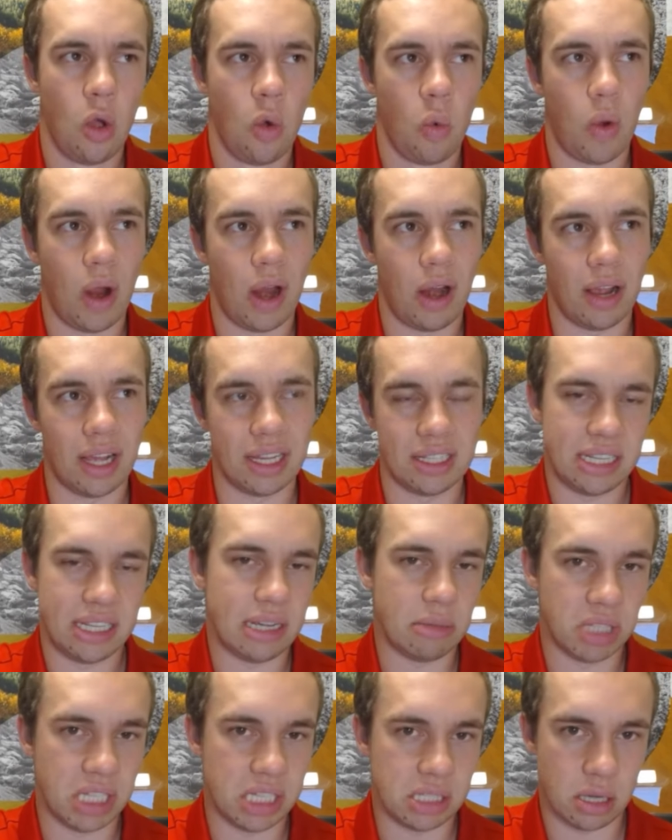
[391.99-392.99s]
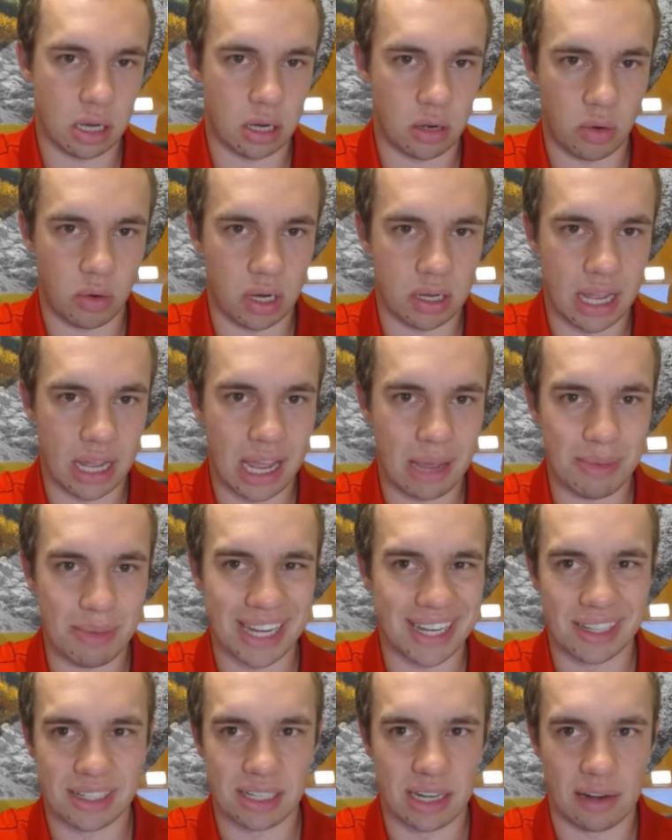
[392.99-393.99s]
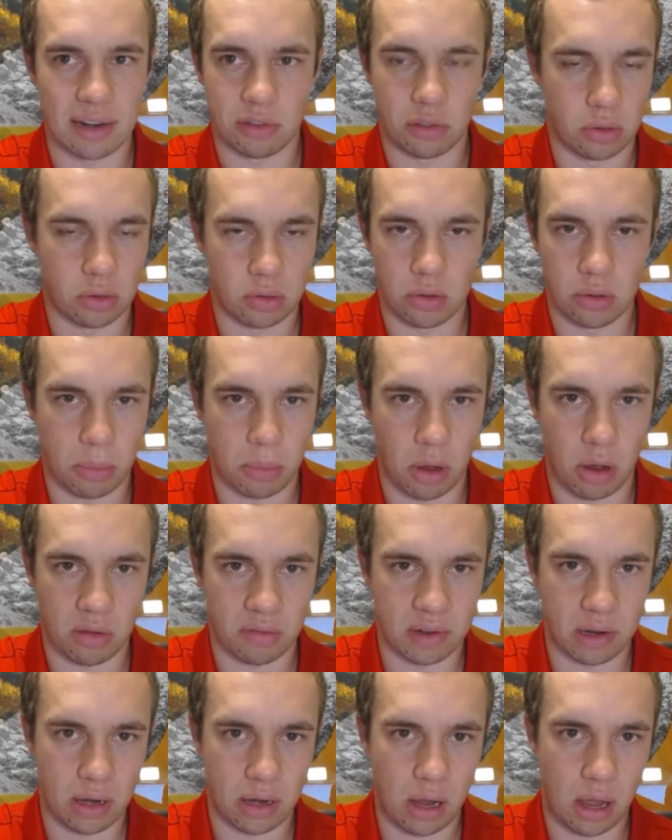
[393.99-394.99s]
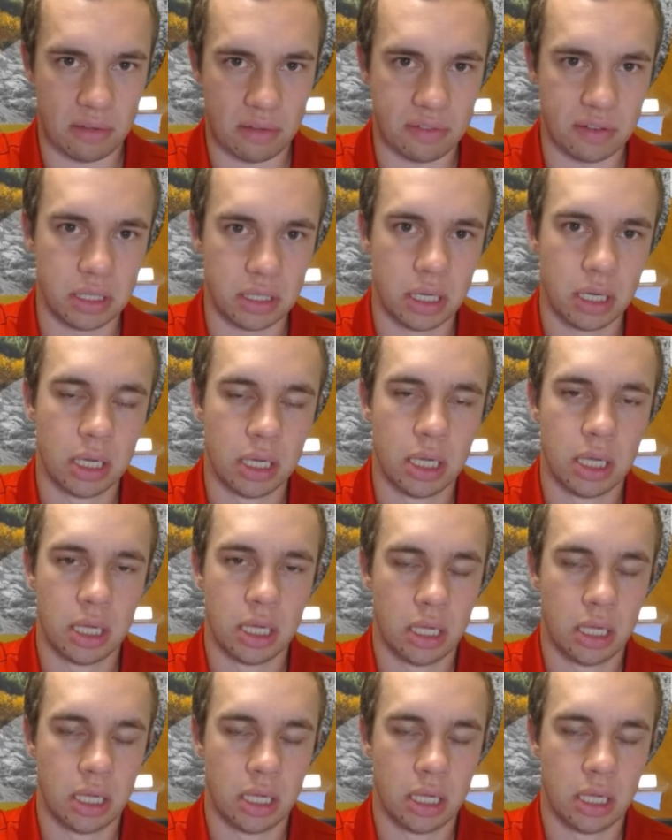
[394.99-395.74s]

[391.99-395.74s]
where a team leans on a run game and doesn't have to throw the ball very often.